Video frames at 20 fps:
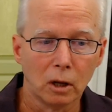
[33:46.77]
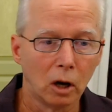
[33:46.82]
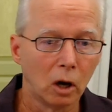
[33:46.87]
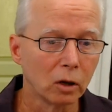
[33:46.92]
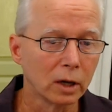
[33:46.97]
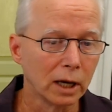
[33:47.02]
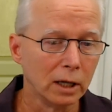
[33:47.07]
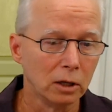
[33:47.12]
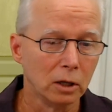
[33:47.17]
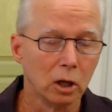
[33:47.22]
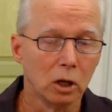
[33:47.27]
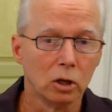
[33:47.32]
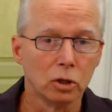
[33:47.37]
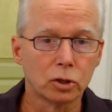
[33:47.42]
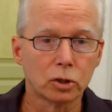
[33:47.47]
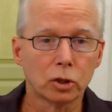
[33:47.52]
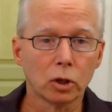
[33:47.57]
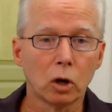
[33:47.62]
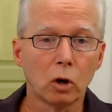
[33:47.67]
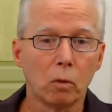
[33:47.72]
Okay,
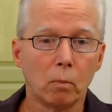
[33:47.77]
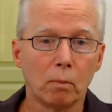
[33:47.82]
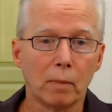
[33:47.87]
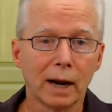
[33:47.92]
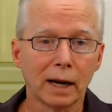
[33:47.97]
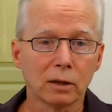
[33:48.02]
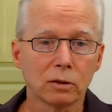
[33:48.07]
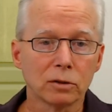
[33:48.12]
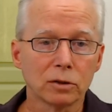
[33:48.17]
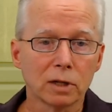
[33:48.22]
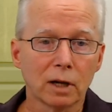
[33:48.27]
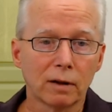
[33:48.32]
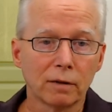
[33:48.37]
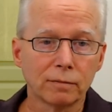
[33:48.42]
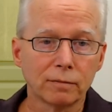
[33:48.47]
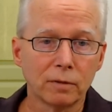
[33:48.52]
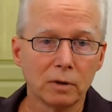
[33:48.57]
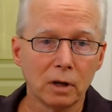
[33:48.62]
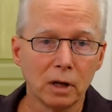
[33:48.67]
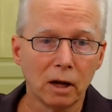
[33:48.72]
so
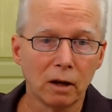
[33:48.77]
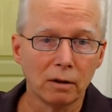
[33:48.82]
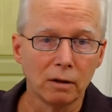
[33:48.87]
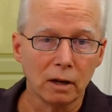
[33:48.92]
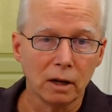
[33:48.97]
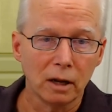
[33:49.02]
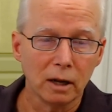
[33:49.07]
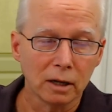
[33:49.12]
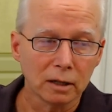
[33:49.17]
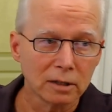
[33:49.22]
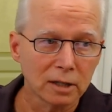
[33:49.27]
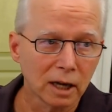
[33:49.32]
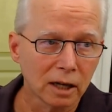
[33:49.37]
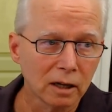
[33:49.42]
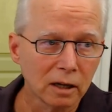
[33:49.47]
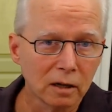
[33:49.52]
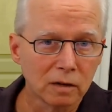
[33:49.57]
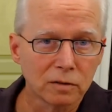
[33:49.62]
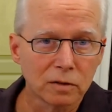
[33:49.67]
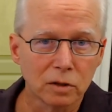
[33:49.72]
Microsoft uh,
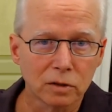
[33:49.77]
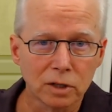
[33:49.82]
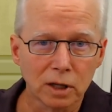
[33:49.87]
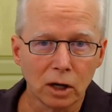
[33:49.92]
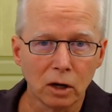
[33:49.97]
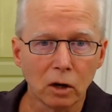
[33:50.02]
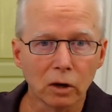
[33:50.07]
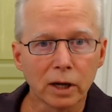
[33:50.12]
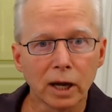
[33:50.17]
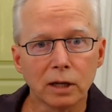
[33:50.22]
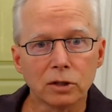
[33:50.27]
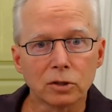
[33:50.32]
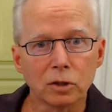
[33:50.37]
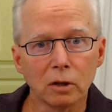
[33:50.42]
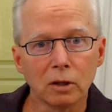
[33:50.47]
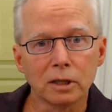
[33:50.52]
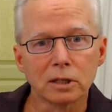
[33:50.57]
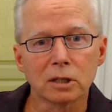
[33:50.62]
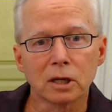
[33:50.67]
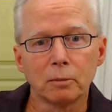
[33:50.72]
executives are saying, okay,
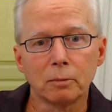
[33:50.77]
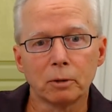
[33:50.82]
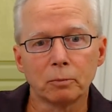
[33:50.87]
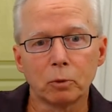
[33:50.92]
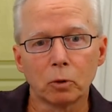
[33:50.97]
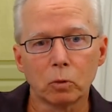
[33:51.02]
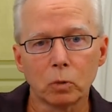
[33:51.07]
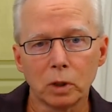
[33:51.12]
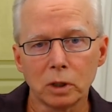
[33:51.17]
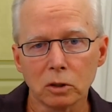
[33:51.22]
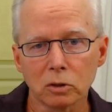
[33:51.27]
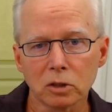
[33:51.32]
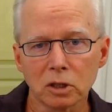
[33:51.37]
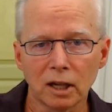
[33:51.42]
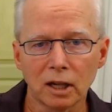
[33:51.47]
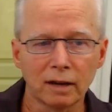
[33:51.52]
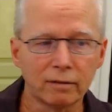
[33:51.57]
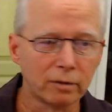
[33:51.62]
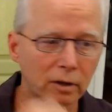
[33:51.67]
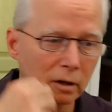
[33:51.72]
so let's come up with Windows
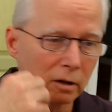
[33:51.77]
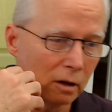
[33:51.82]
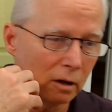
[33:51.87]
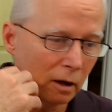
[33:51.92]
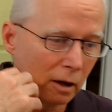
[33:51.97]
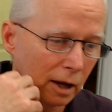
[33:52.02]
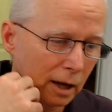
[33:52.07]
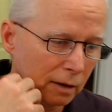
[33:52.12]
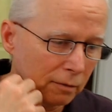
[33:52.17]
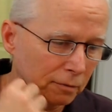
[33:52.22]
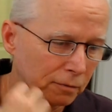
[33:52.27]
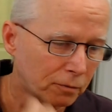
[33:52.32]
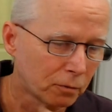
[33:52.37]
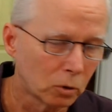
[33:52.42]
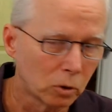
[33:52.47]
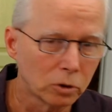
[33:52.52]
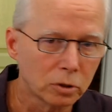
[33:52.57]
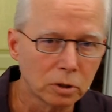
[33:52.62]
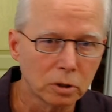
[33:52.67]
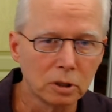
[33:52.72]
11 and
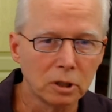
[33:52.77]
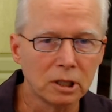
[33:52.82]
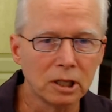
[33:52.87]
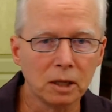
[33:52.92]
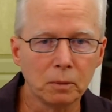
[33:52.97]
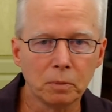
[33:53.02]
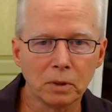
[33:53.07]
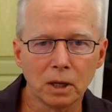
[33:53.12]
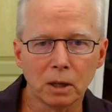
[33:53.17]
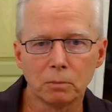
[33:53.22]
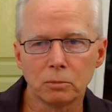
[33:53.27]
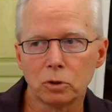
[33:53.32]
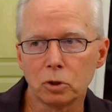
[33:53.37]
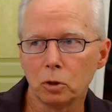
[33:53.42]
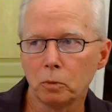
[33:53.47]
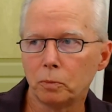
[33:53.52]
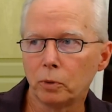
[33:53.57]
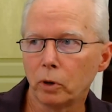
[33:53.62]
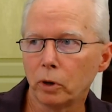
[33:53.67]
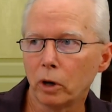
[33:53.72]
force TPM
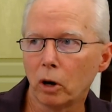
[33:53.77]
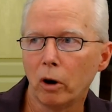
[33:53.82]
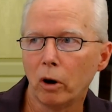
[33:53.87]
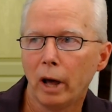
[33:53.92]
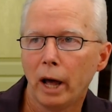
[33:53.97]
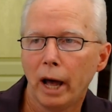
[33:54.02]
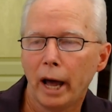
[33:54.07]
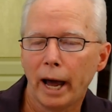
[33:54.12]
2.0.